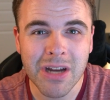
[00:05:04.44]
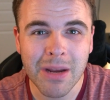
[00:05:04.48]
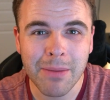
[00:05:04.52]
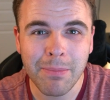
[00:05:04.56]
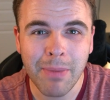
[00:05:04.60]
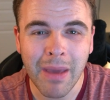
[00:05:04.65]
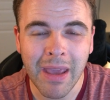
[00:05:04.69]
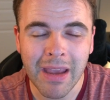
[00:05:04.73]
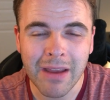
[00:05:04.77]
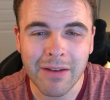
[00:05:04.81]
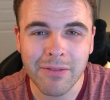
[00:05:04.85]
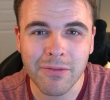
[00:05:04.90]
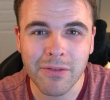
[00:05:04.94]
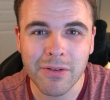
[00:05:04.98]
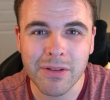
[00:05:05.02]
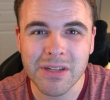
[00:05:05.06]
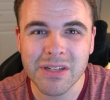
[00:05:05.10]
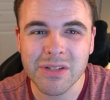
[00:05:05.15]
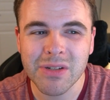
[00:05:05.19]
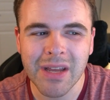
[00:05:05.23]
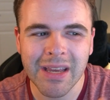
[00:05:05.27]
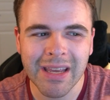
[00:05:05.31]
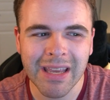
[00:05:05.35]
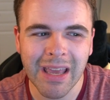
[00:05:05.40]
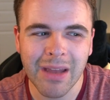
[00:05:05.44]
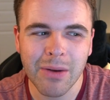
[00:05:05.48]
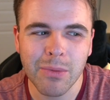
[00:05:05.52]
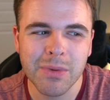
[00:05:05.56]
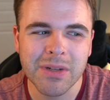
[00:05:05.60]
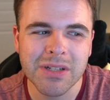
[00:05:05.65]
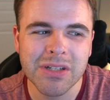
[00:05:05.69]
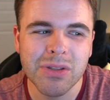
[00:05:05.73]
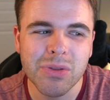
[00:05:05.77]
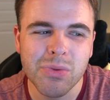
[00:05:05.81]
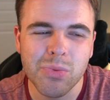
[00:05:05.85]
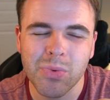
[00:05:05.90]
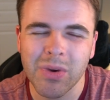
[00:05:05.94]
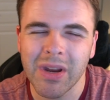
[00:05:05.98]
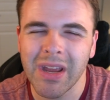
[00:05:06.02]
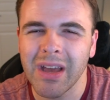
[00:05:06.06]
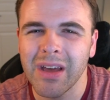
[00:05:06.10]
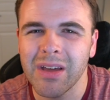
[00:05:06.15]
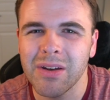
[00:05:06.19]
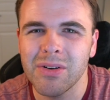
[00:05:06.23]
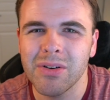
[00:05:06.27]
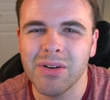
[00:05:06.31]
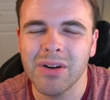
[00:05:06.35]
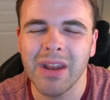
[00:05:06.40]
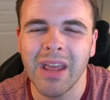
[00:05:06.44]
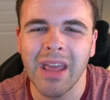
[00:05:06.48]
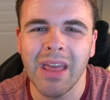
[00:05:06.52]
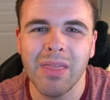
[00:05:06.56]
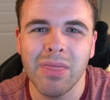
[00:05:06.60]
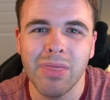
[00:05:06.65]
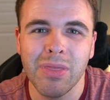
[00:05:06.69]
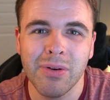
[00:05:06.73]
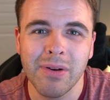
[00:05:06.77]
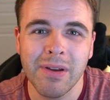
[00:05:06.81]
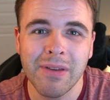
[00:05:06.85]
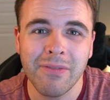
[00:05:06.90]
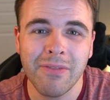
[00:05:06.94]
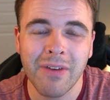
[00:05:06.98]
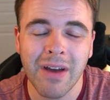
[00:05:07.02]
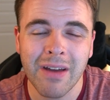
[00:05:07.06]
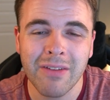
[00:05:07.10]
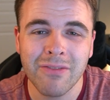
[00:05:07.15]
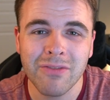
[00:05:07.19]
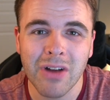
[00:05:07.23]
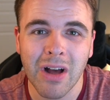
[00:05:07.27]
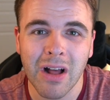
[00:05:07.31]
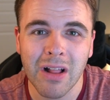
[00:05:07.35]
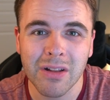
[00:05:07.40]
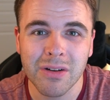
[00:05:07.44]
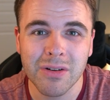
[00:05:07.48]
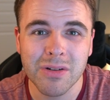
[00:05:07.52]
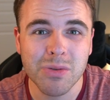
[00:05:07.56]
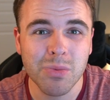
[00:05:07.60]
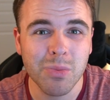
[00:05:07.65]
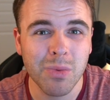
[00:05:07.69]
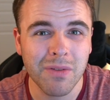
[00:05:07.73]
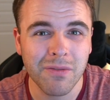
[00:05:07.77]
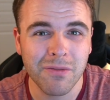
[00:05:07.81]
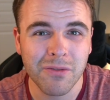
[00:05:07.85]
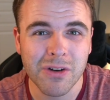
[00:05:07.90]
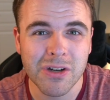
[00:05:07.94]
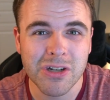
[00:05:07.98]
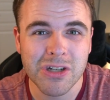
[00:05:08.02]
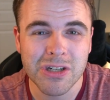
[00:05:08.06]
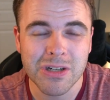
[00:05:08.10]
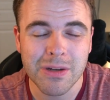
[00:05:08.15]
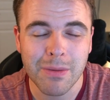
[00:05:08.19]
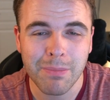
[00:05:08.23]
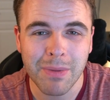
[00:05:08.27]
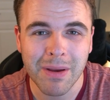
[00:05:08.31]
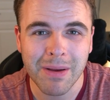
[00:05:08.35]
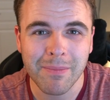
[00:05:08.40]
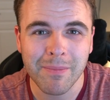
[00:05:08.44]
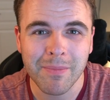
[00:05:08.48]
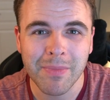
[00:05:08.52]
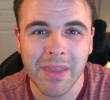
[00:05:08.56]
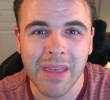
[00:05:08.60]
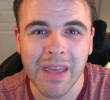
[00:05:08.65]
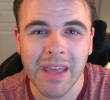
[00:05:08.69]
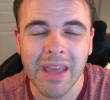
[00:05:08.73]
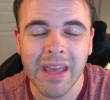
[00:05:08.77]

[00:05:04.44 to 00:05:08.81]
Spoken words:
I paid for this, again, was $335 with free shipping.